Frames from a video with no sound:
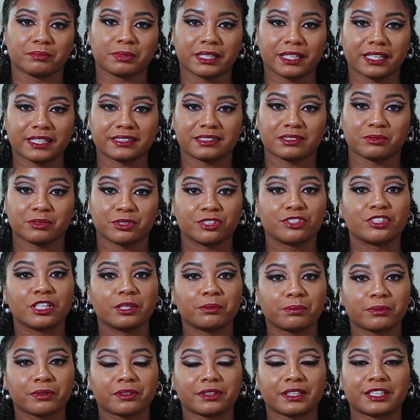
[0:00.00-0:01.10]
because it was
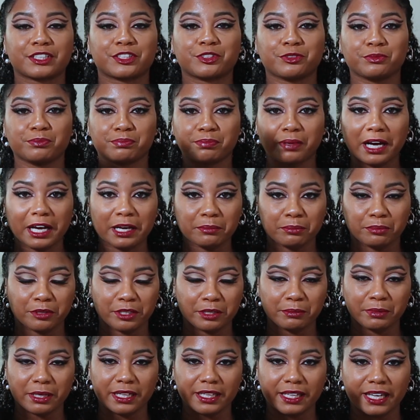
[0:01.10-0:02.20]
cheaper than to buy
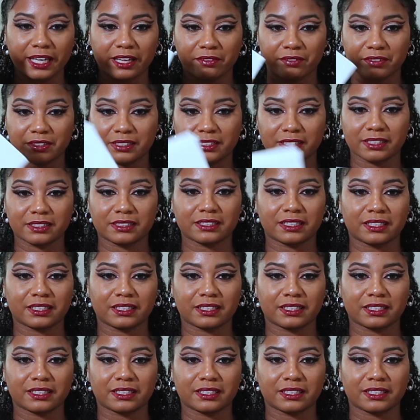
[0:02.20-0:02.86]
pre-made canvases,